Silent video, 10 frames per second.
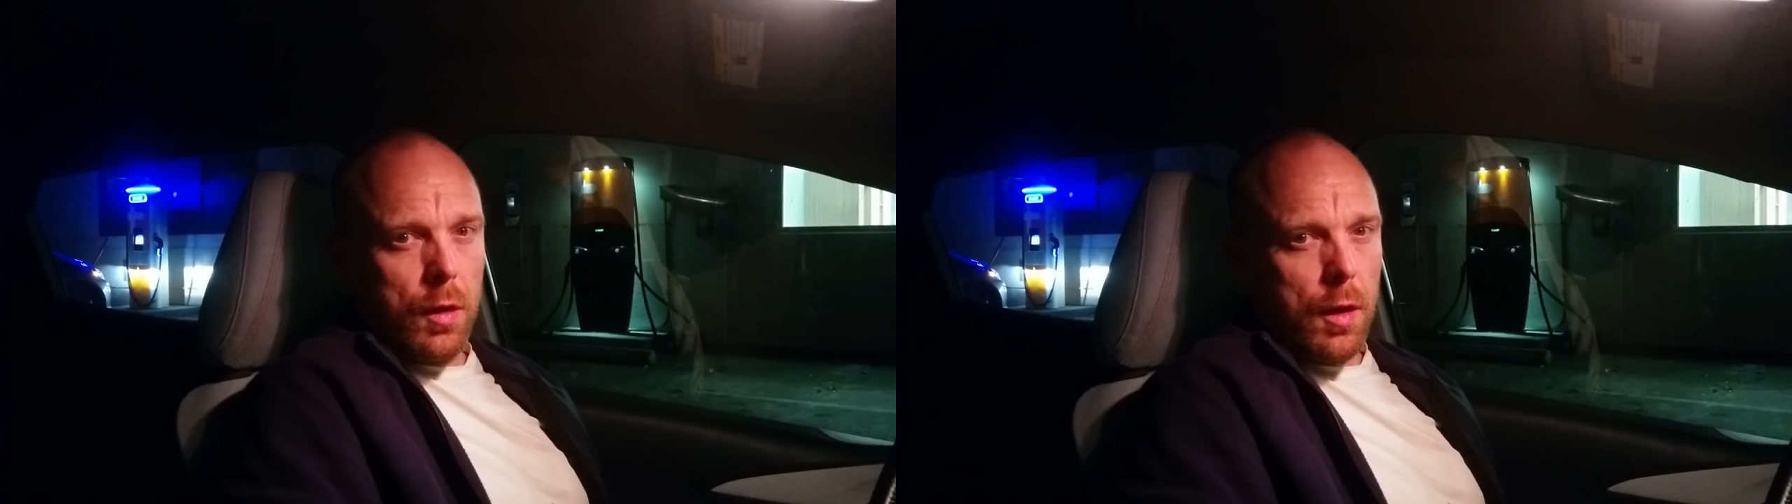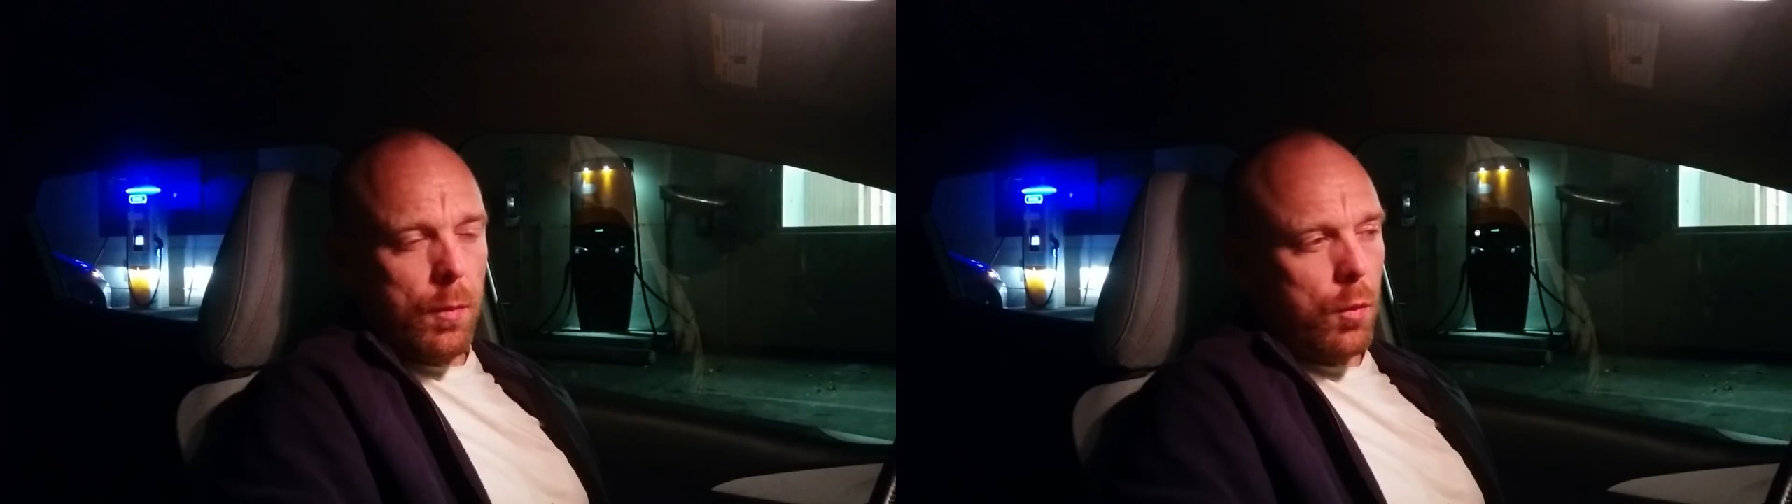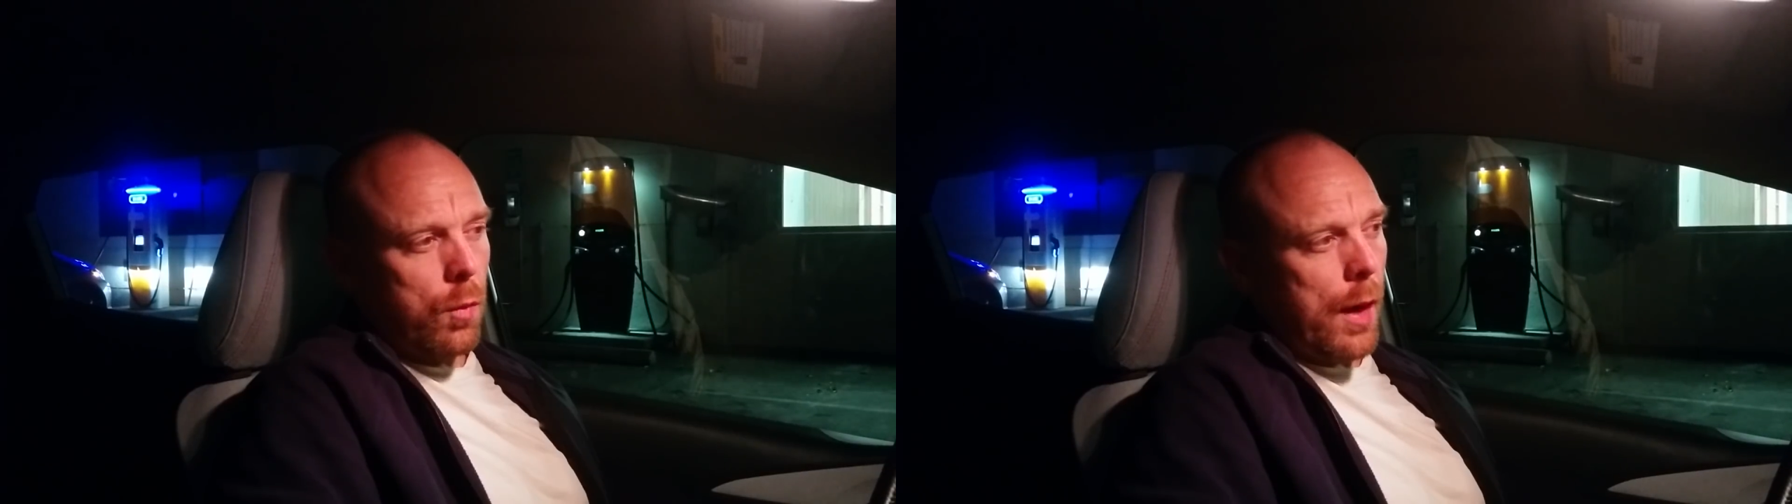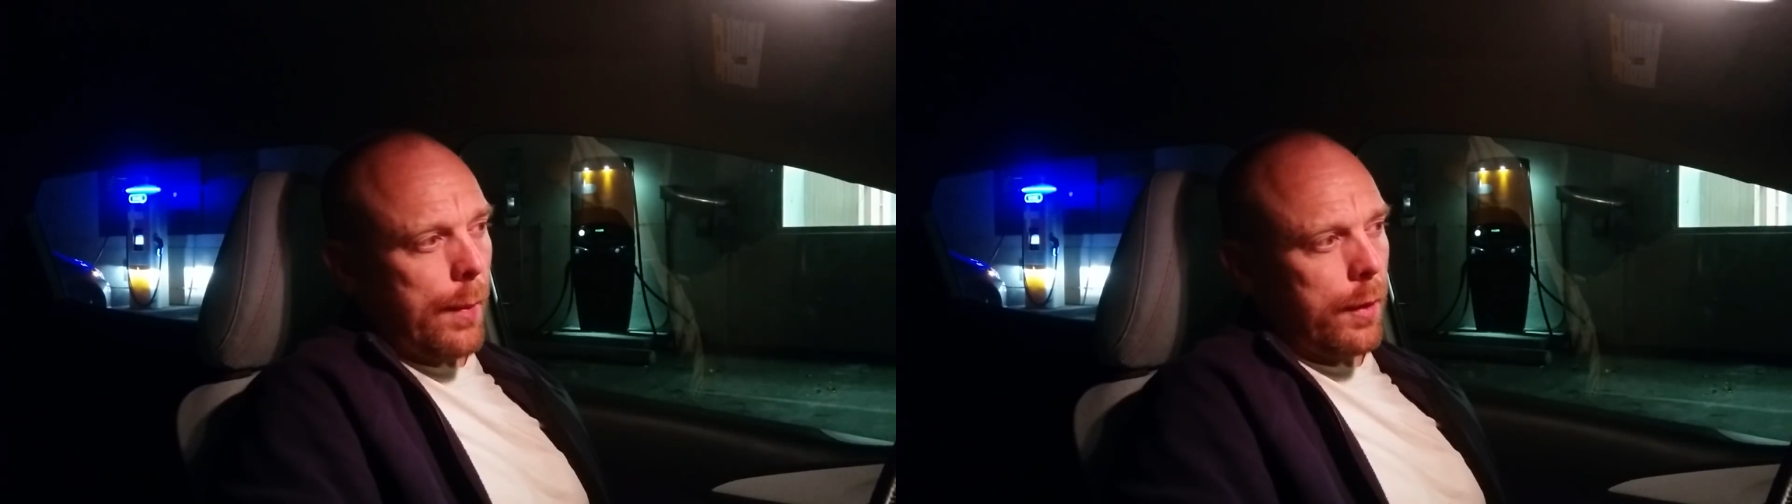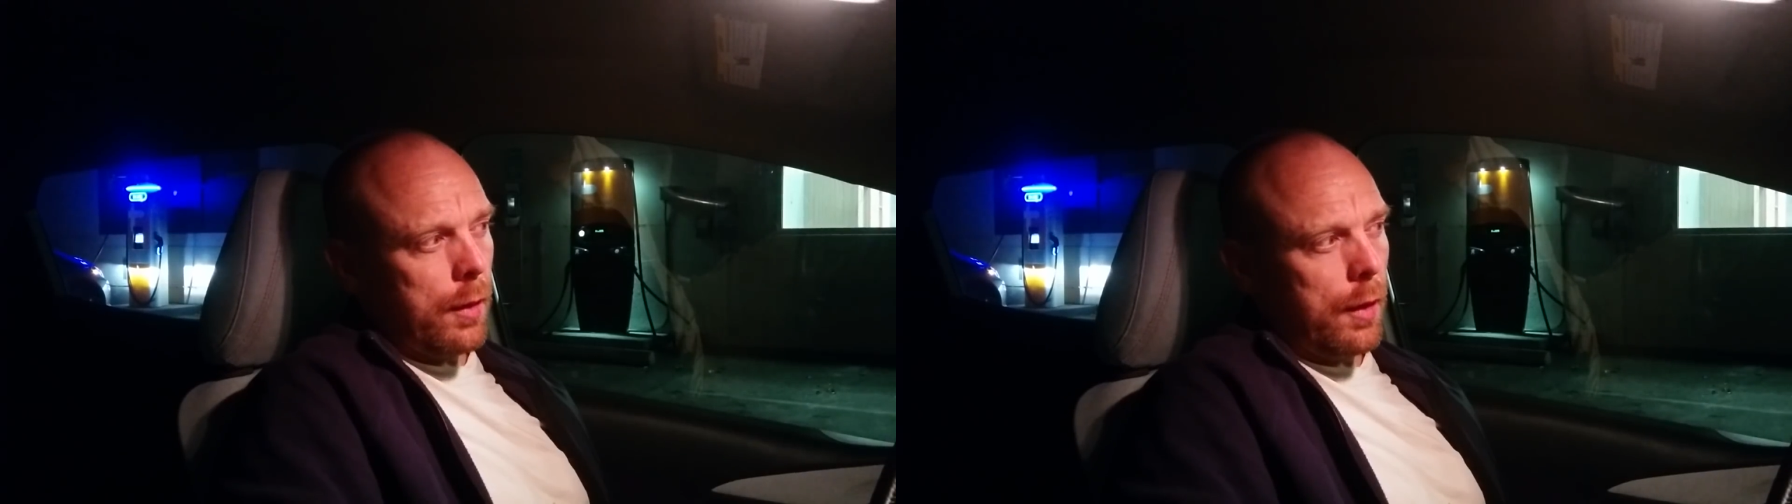a lot more
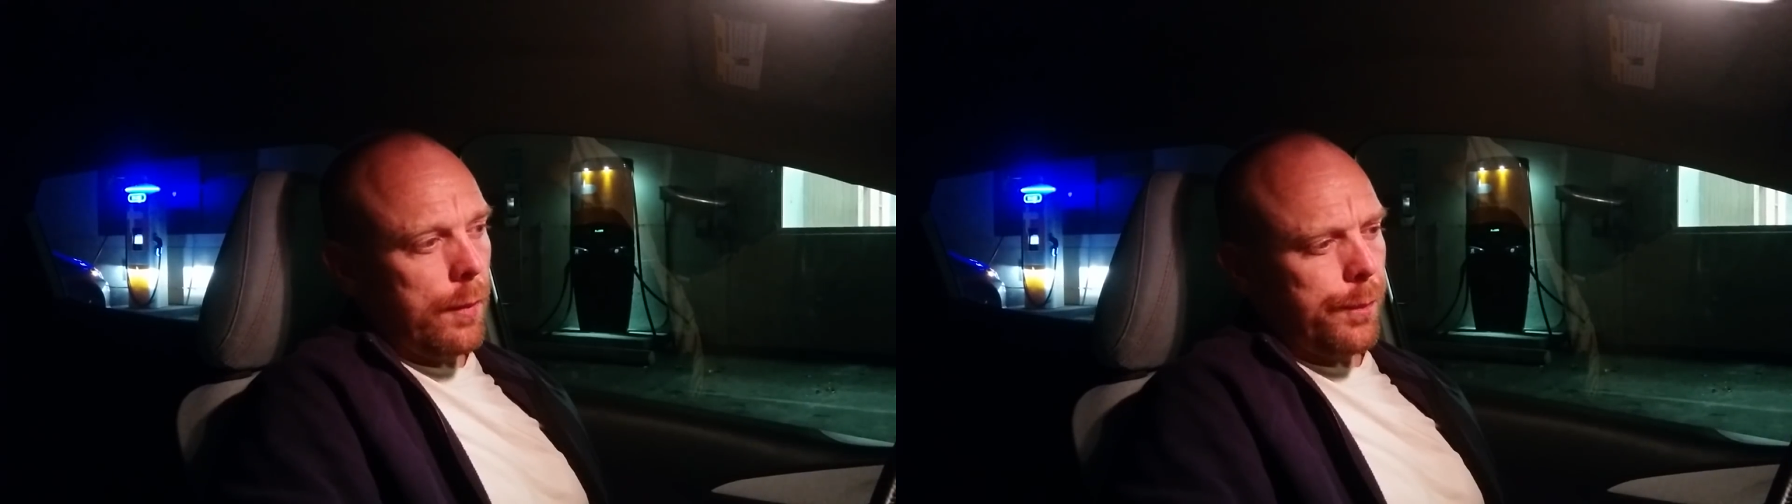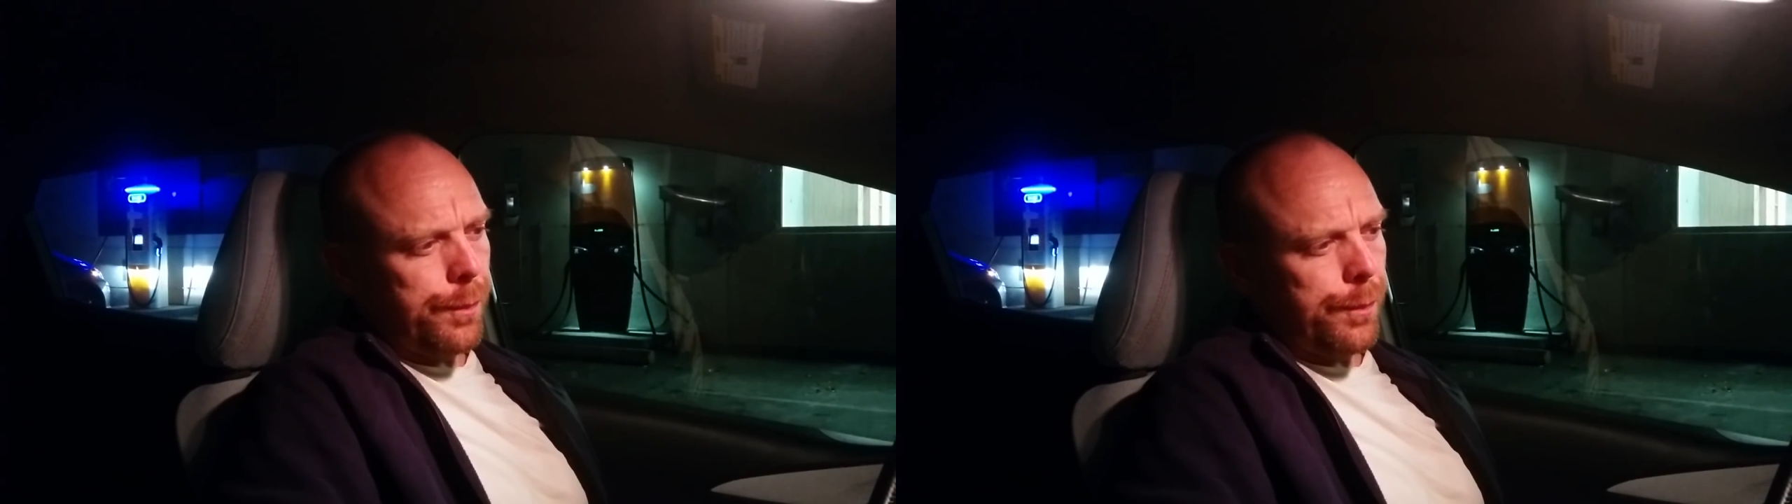rapidly.